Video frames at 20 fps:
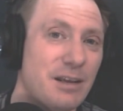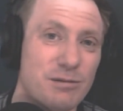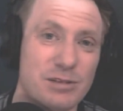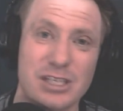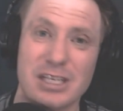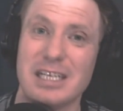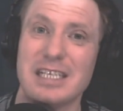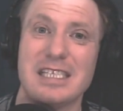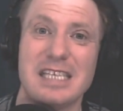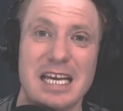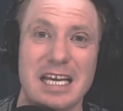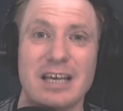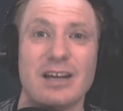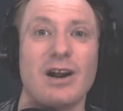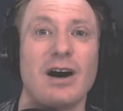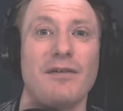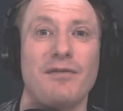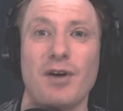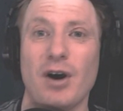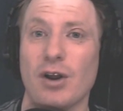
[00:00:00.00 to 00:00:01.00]
He said he was going
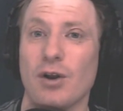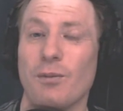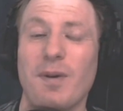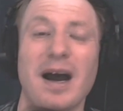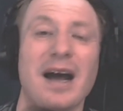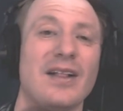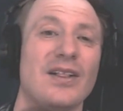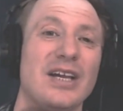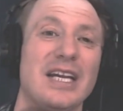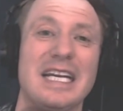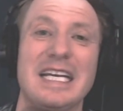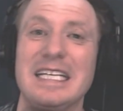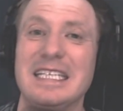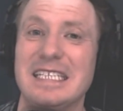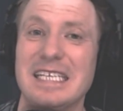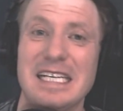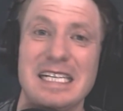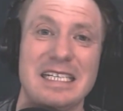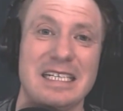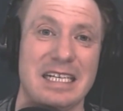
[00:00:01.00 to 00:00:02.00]
to take it off
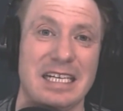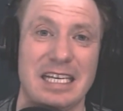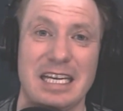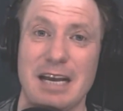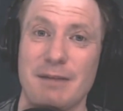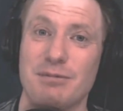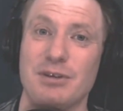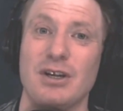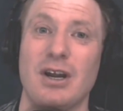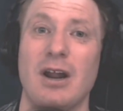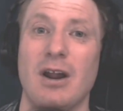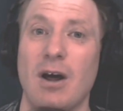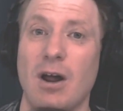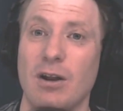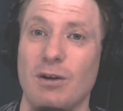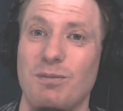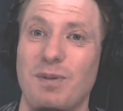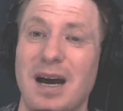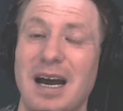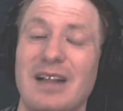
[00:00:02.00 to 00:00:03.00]
autopilot. He didn't. He
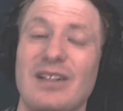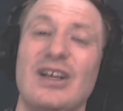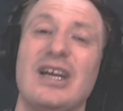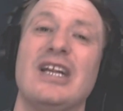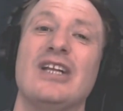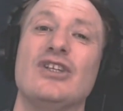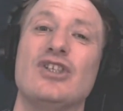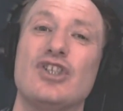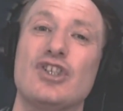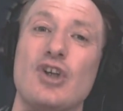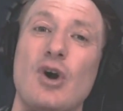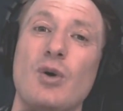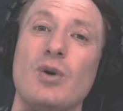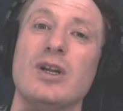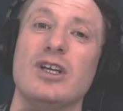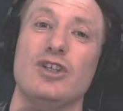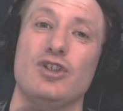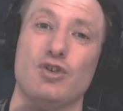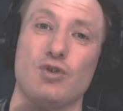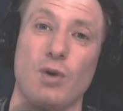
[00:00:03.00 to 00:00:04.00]
kept it on autopilot,
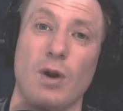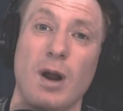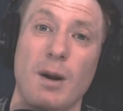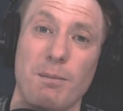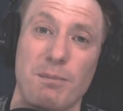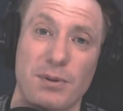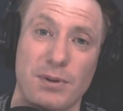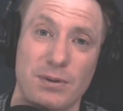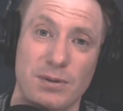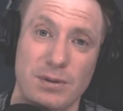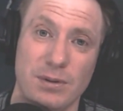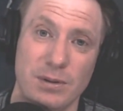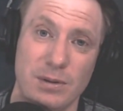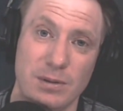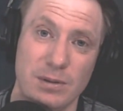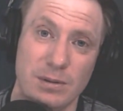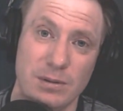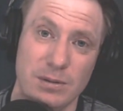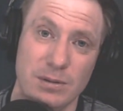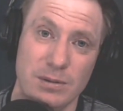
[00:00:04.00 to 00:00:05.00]
and so did
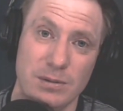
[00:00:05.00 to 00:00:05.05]
Trump.